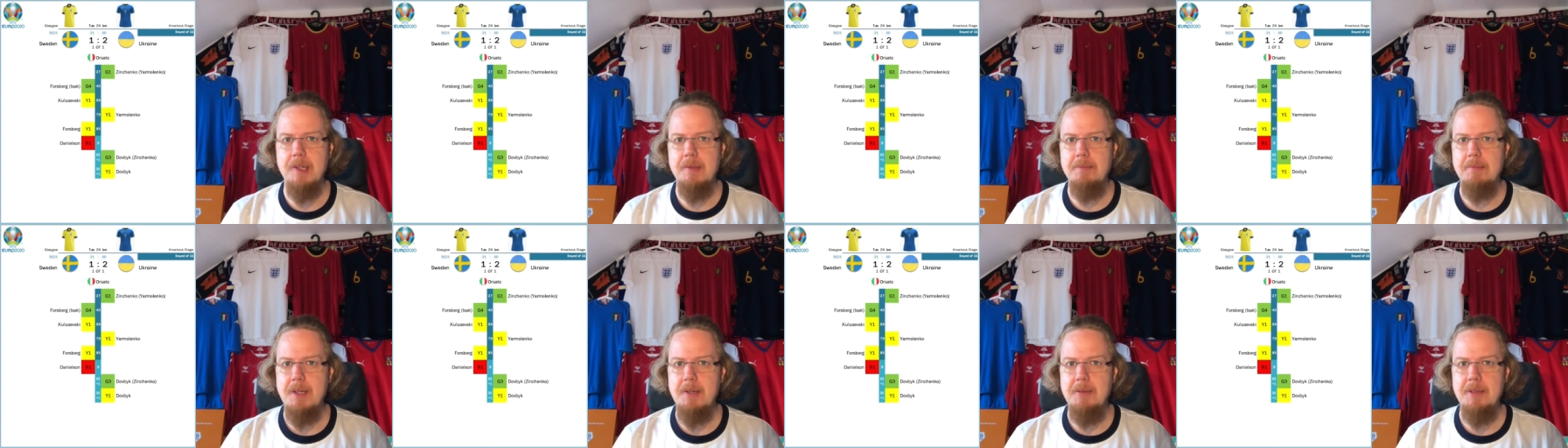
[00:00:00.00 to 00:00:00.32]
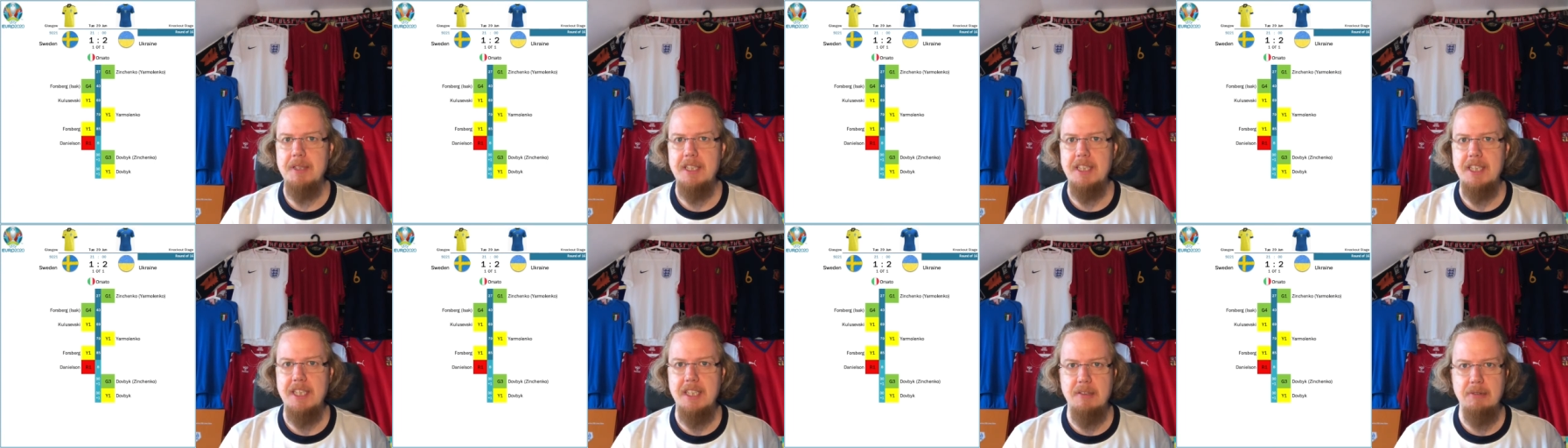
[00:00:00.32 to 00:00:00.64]
that
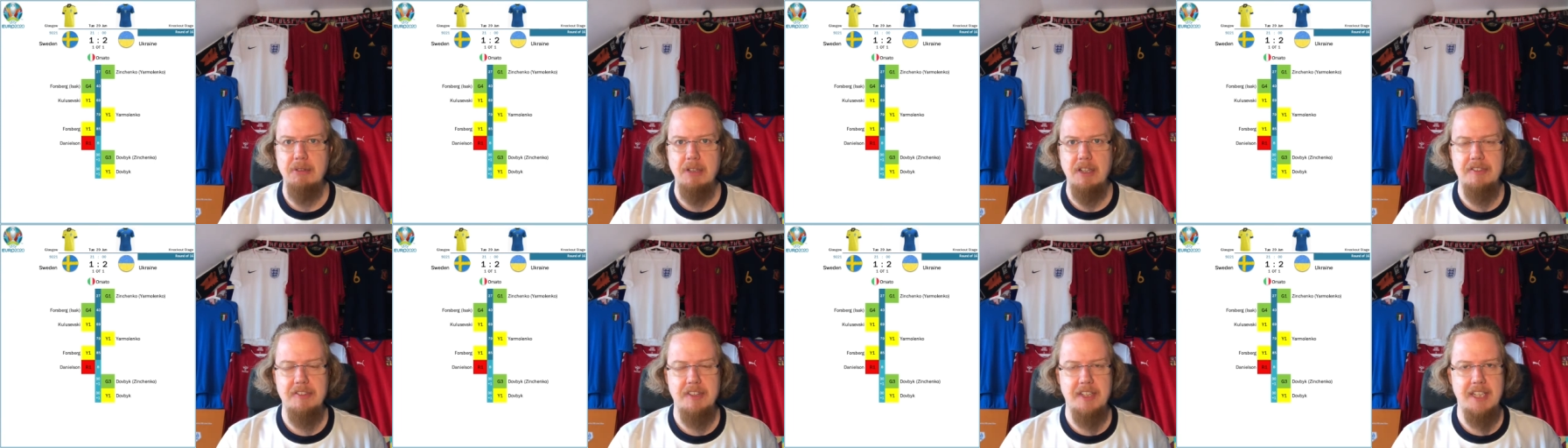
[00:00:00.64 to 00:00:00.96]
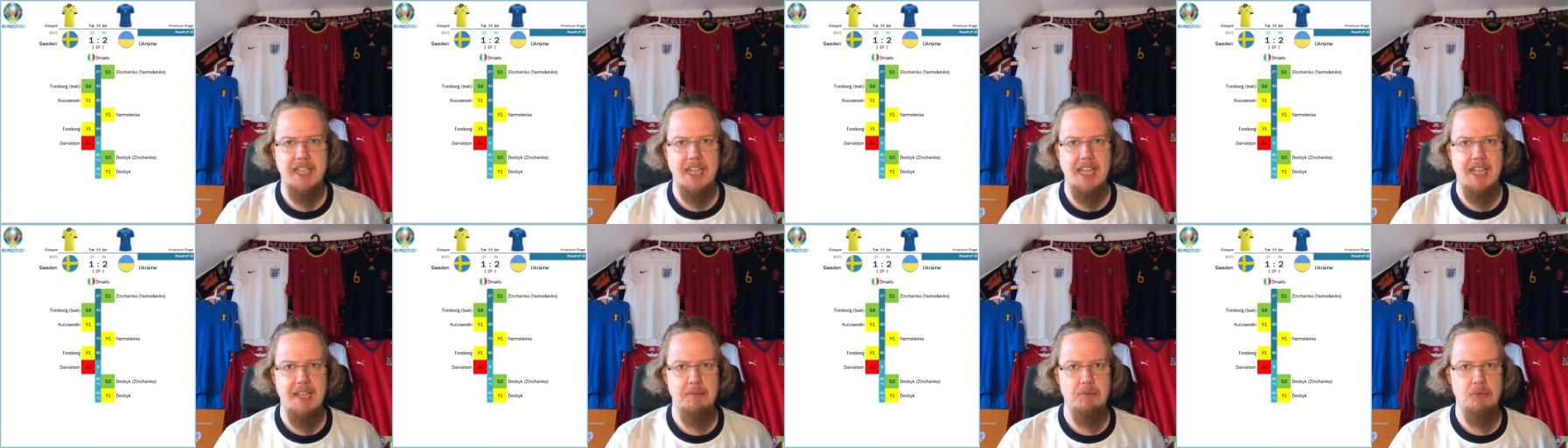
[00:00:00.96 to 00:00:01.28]
maybe the equalizer
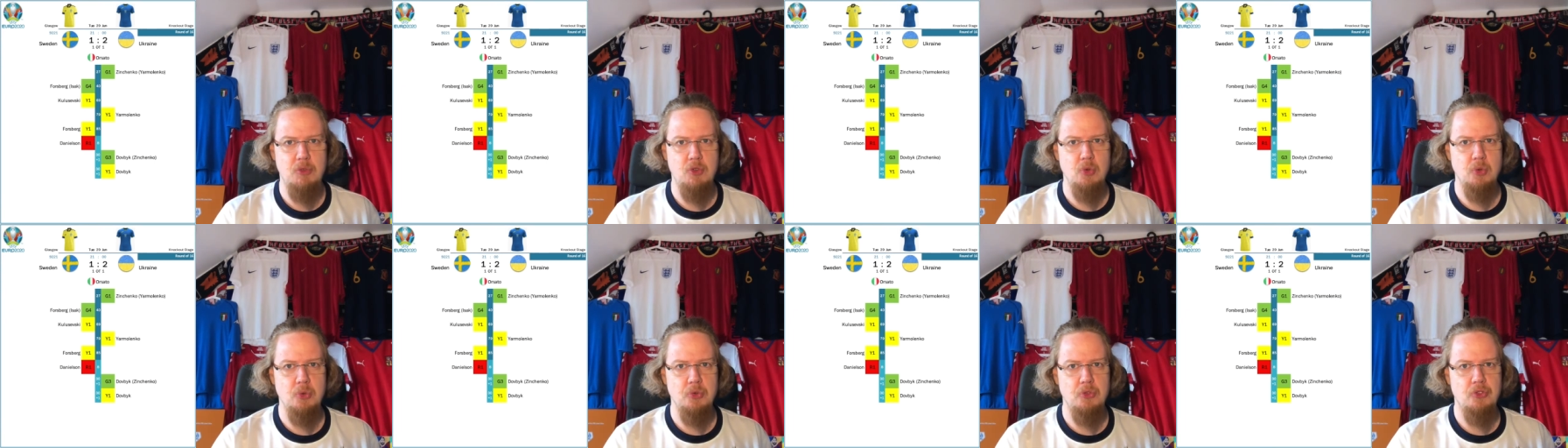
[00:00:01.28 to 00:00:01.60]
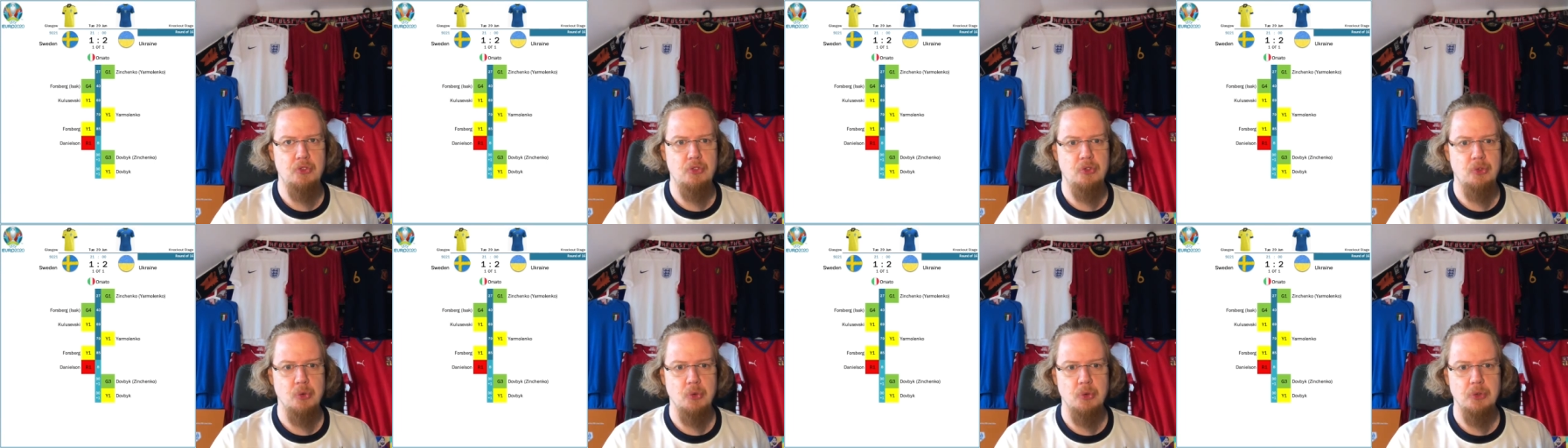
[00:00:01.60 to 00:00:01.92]
came too
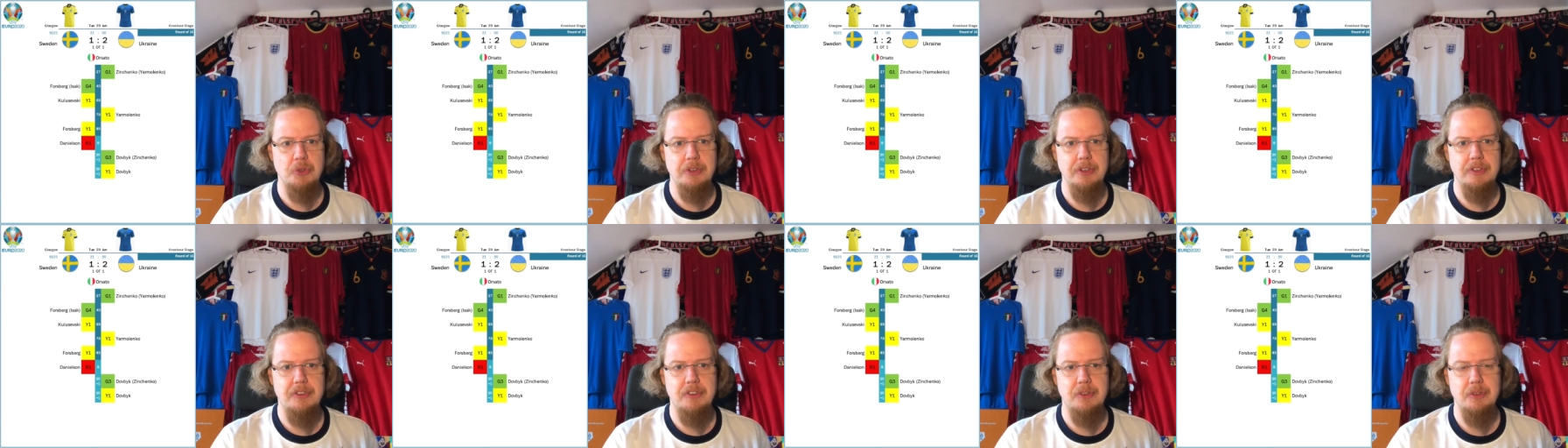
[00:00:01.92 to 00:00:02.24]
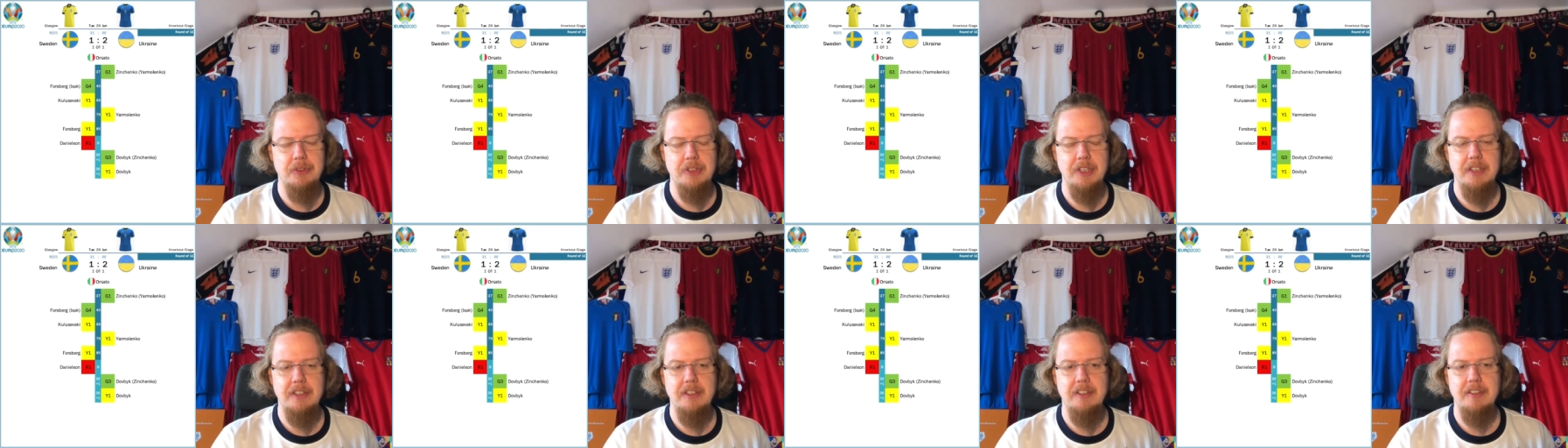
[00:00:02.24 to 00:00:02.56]
soon
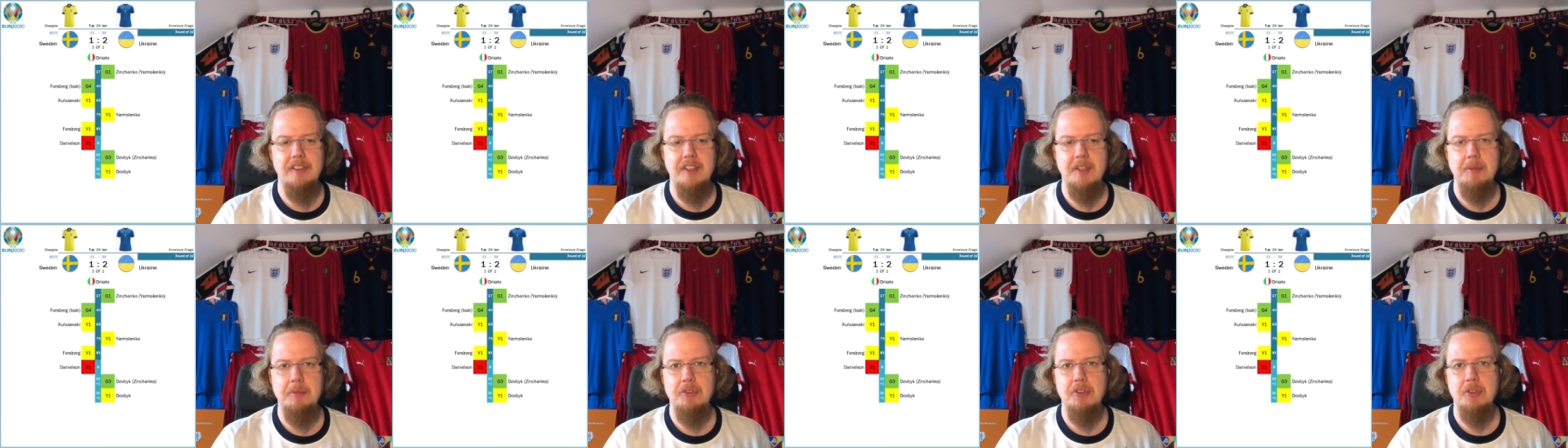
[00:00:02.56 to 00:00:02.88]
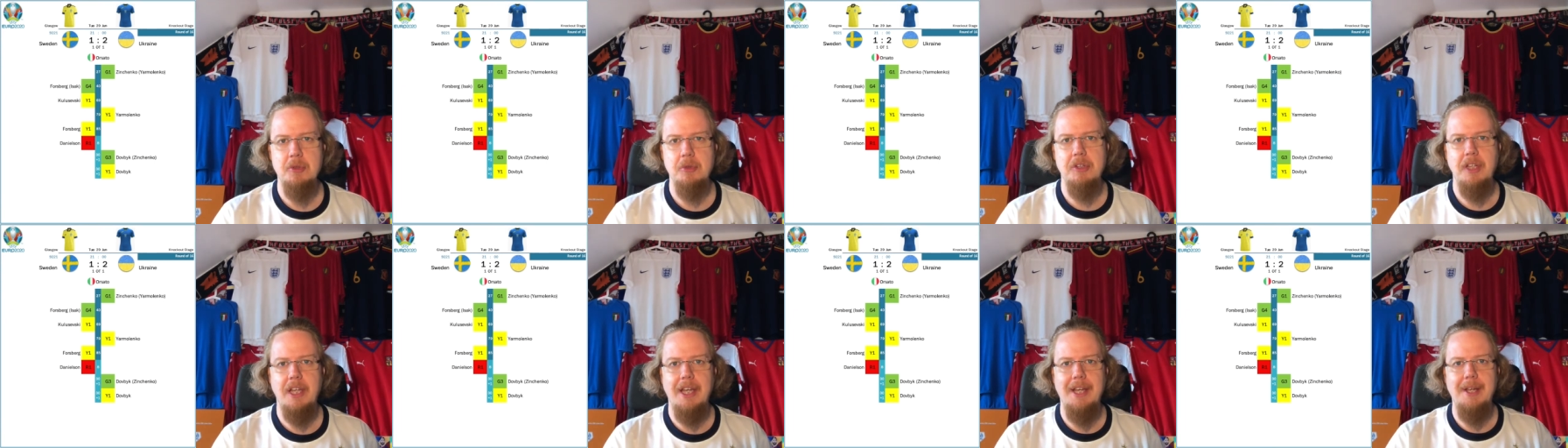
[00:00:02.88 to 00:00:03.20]
so that the teams
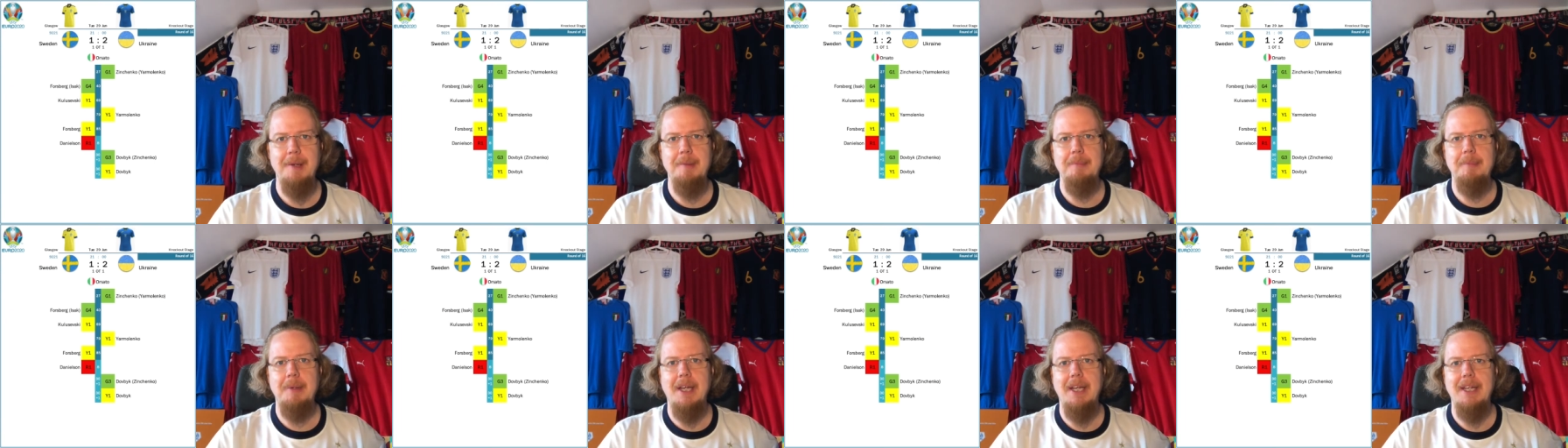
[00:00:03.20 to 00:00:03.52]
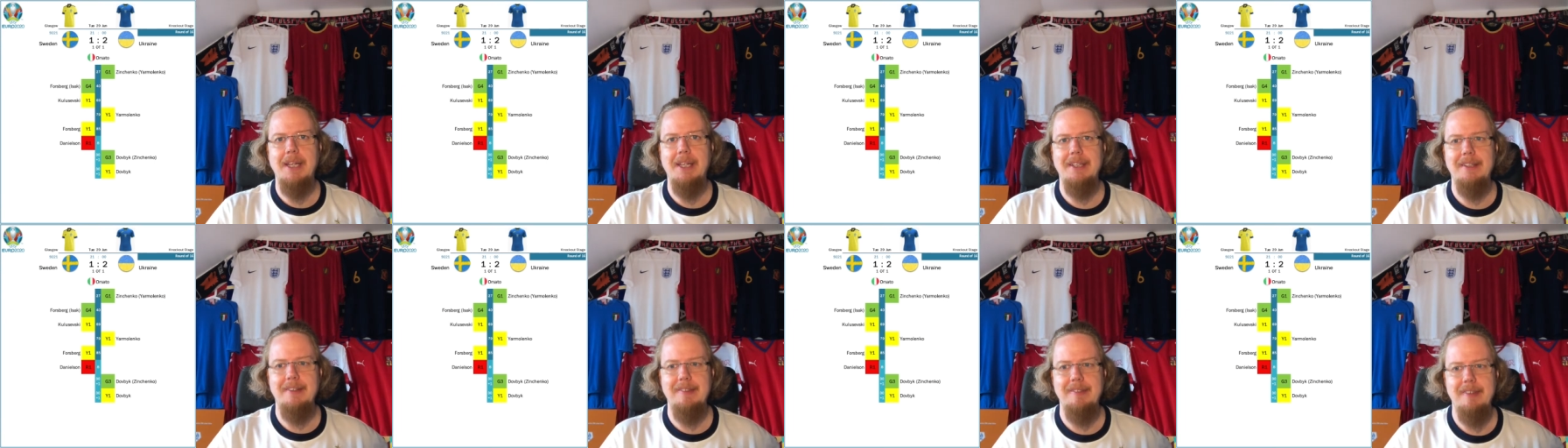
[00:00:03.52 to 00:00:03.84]
could hang
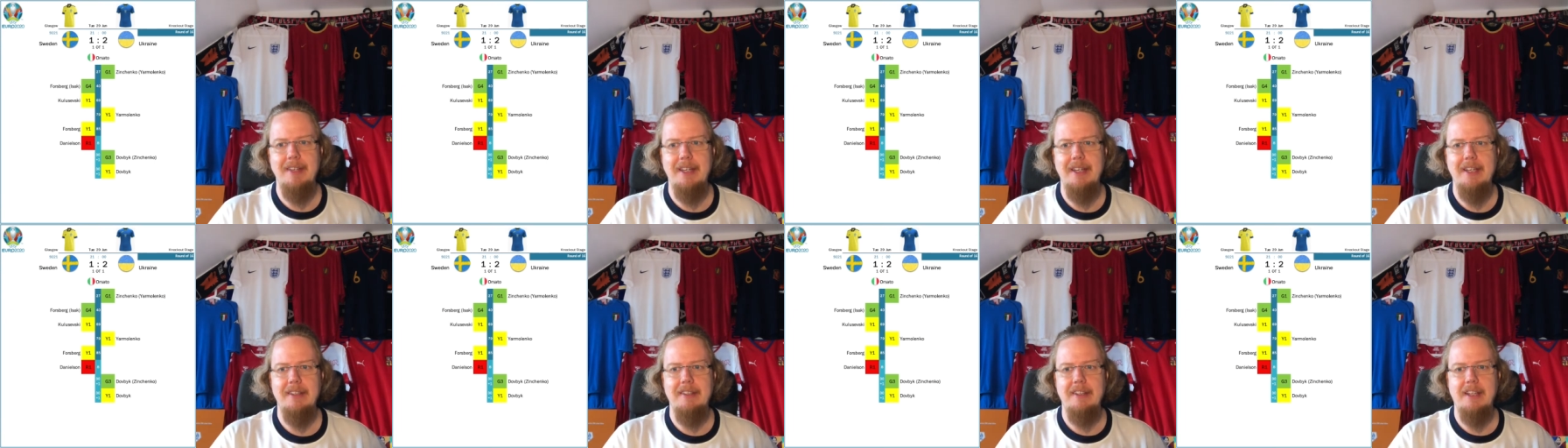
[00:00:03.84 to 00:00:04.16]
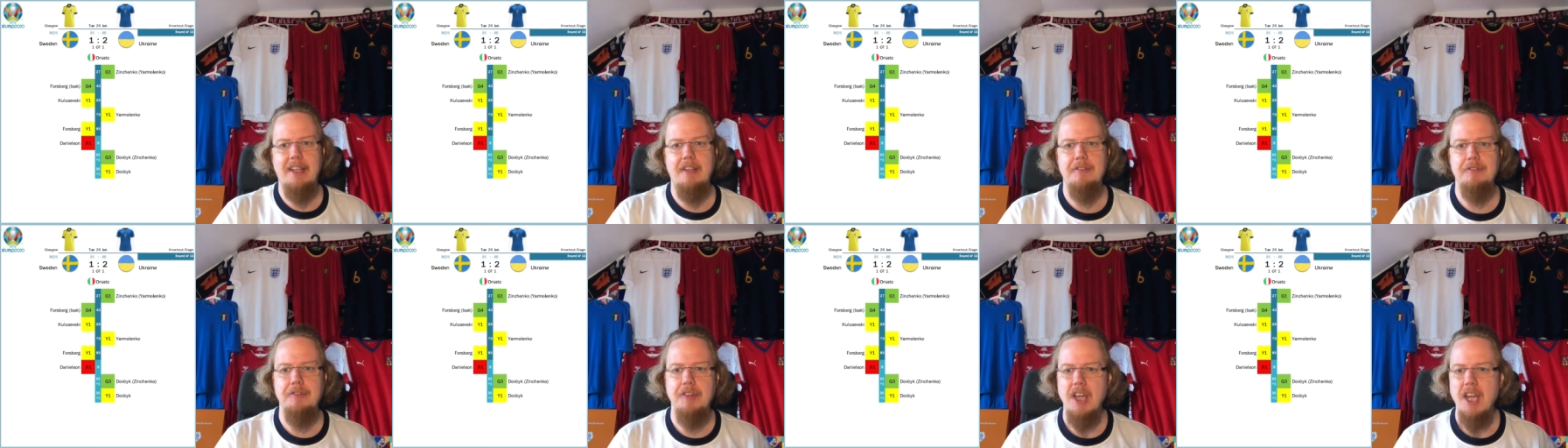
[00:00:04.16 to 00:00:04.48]
back in the second
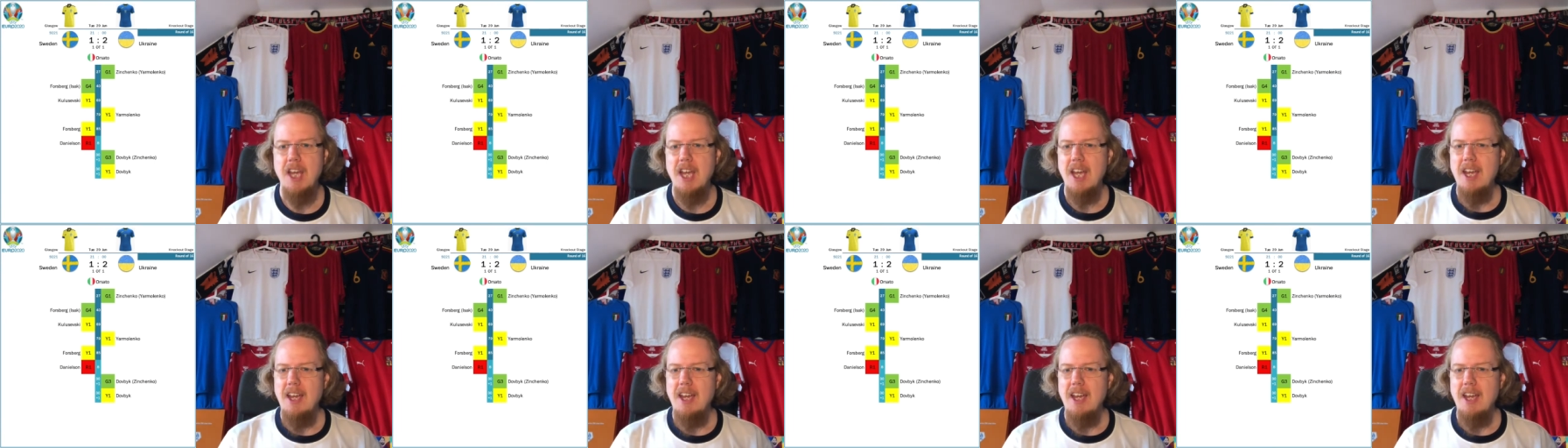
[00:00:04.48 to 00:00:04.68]
half.